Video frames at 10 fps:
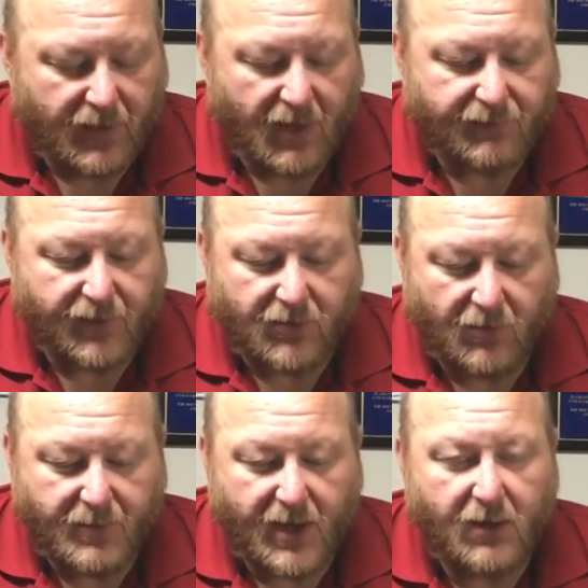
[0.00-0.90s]
They offer the
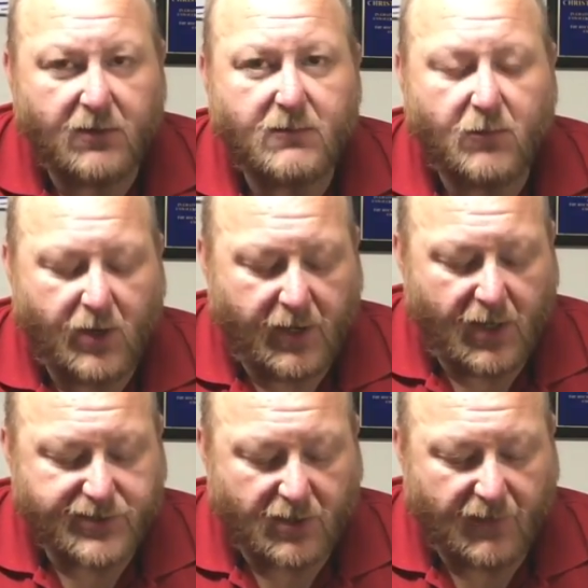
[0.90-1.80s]
Colt pattern, and they
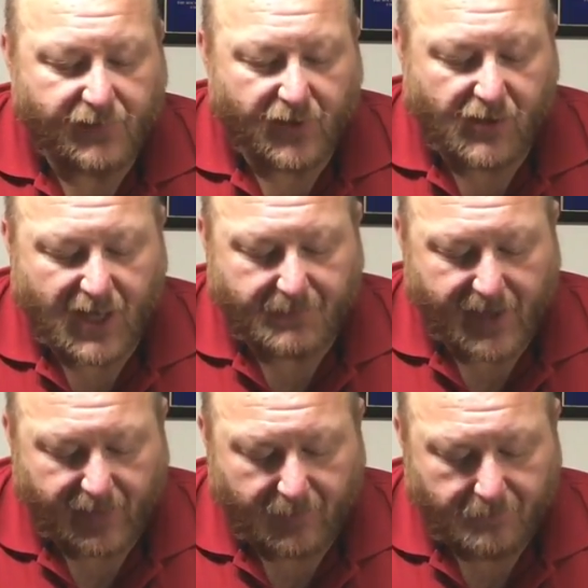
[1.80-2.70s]
also offer the Glock
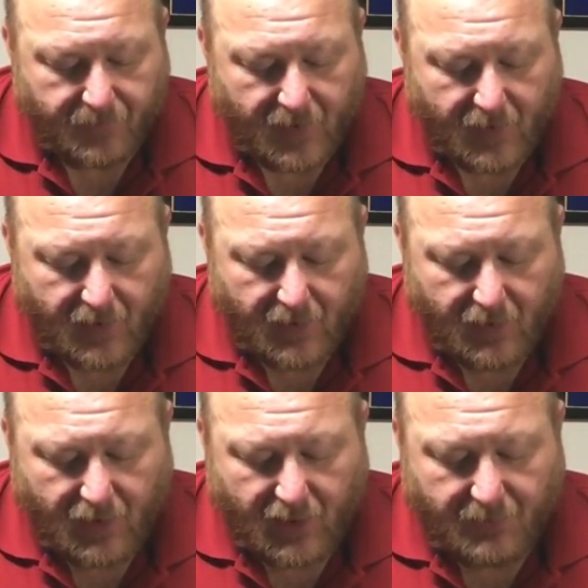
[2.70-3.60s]
pattern.
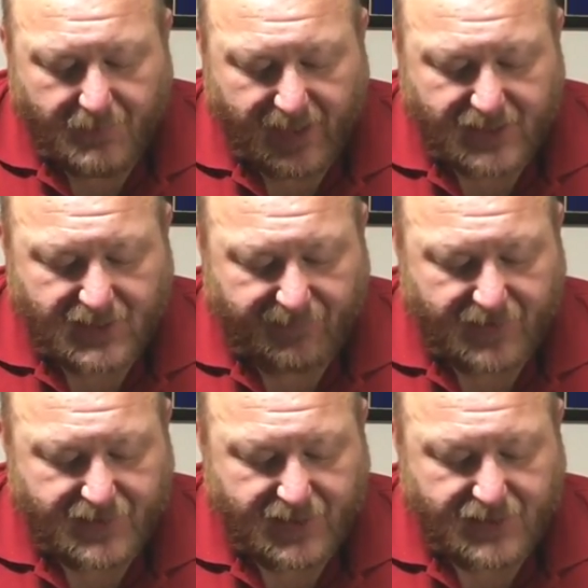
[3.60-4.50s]
The biggest
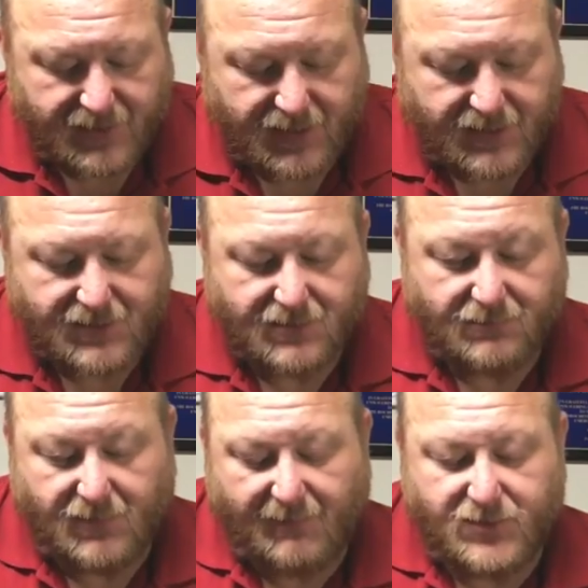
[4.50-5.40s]
difference is
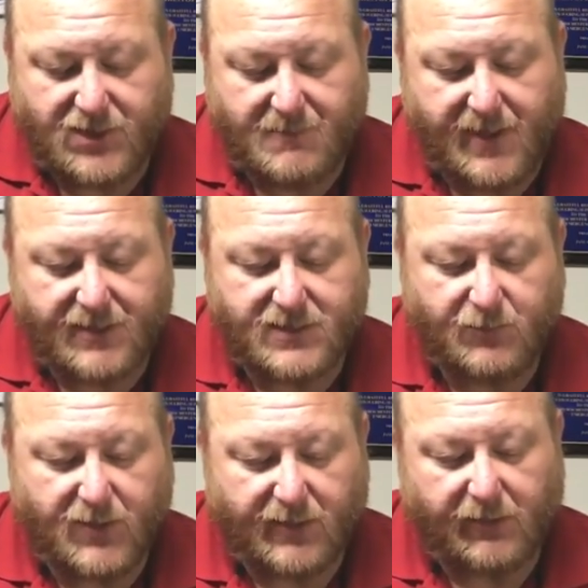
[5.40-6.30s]
obviously the
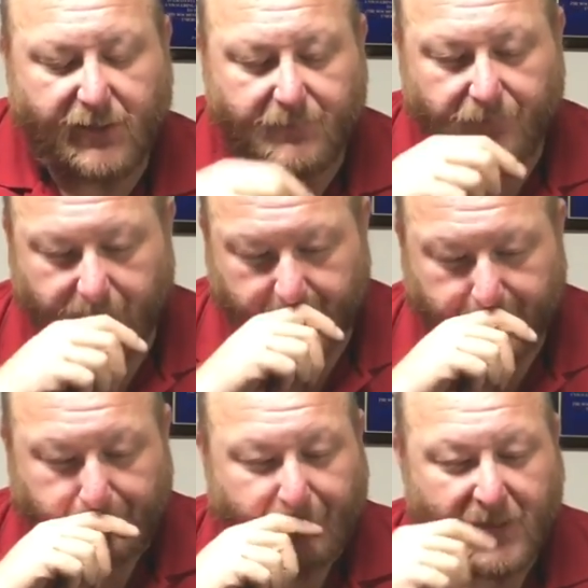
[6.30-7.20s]
magazine well area.
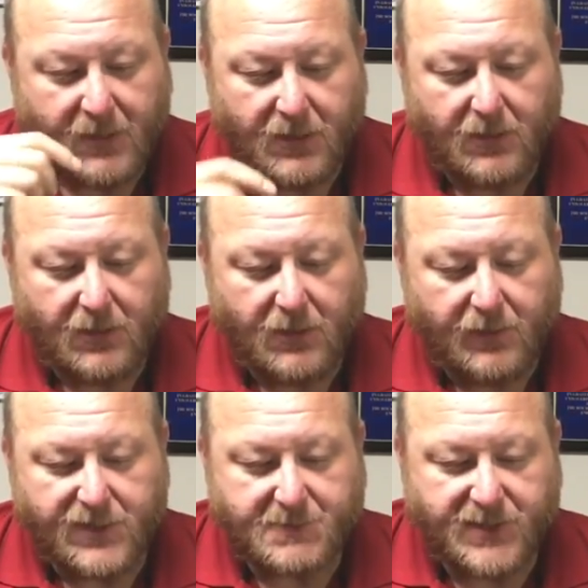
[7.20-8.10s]

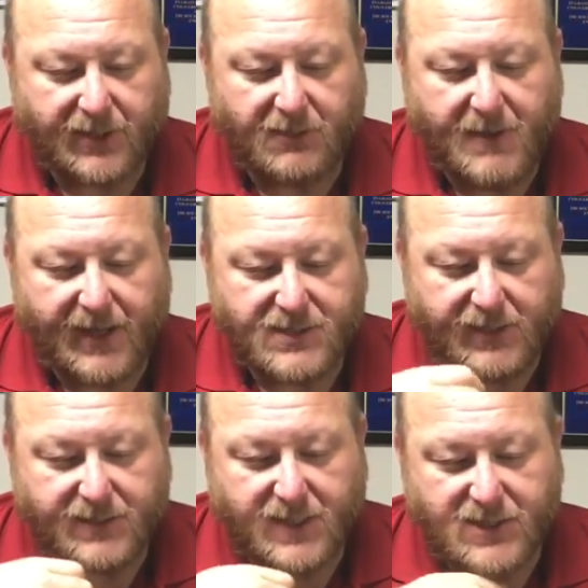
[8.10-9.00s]
This particular
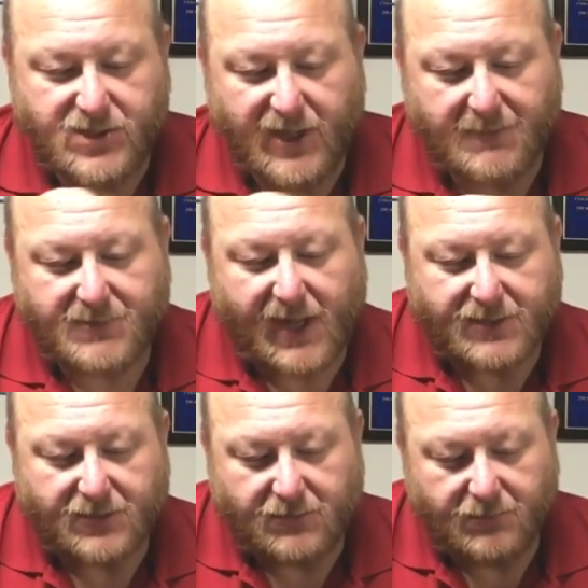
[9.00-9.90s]
magazine is SGM
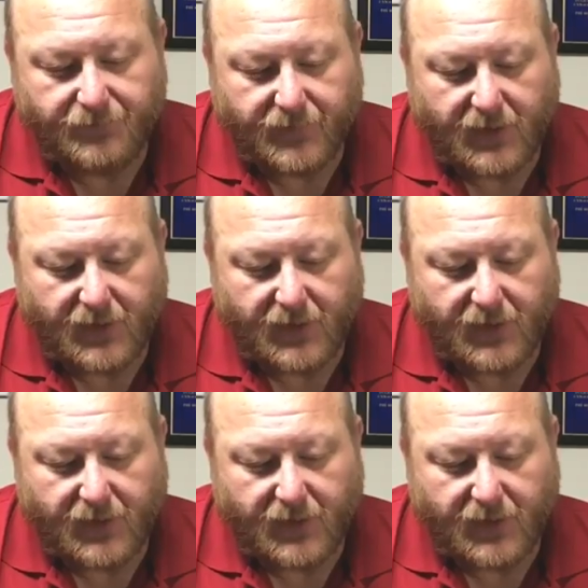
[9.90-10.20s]
Tactical.